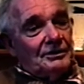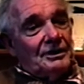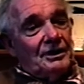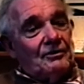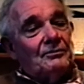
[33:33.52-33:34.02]

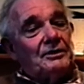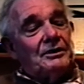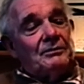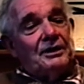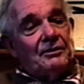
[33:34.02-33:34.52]
it helped me
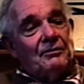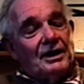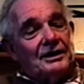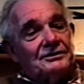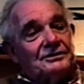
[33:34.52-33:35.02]
in many
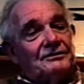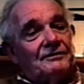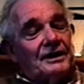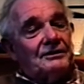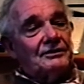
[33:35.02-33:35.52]
ways in the
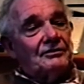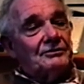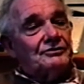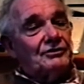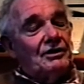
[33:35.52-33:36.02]
fact that I
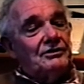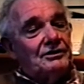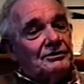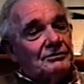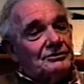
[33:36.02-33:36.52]
was thrown
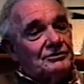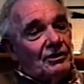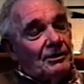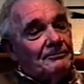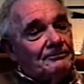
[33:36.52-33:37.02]
into a
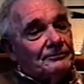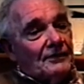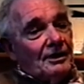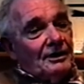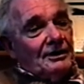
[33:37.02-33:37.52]
job,
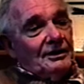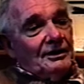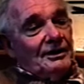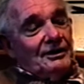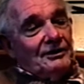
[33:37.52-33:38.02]

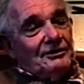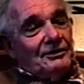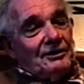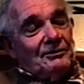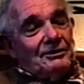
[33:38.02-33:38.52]

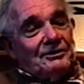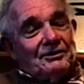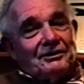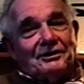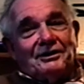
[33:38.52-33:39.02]
when you're
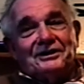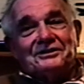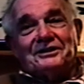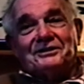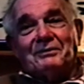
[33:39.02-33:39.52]
not
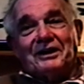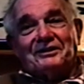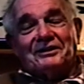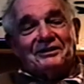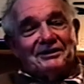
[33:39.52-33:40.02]
least
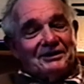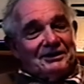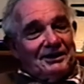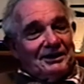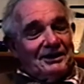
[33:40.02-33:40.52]
expected,
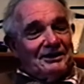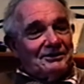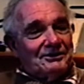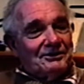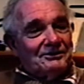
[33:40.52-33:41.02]

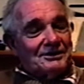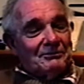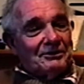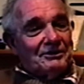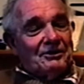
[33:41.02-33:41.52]
to do
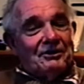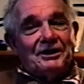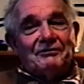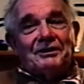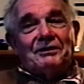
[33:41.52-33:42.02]
something that I'd
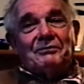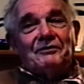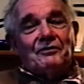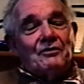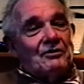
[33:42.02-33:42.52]
never done
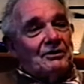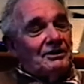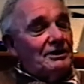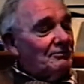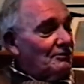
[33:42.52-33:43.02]
before.
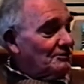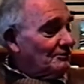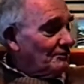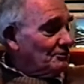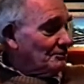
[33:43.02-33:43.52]
And that was,
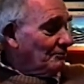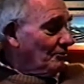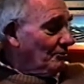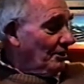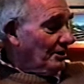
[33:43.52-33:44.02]
first of
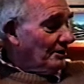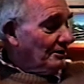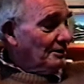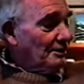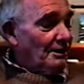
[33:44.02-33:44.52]
all, write a
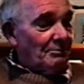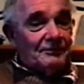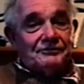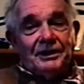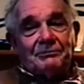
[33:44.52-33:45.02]
couple
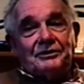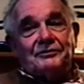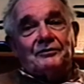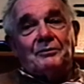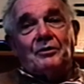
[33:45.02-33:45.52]
of chapters
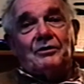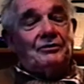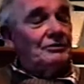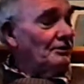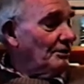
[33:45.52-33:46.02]
for a book
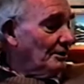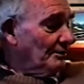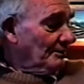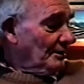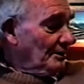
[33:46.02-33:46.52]
on
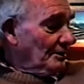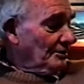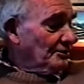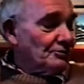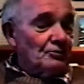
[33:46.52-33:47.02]

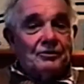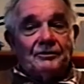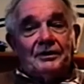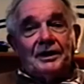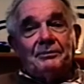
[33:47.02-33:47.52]
the story
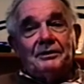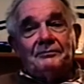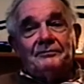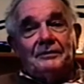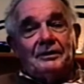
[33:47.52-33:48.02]
of Napier.
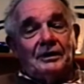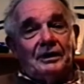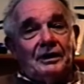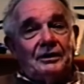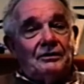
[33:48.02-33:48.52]

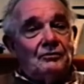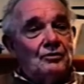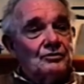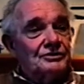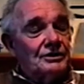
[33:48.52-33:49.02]
And
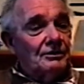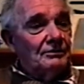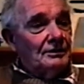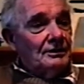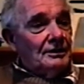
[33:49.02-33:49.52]
also,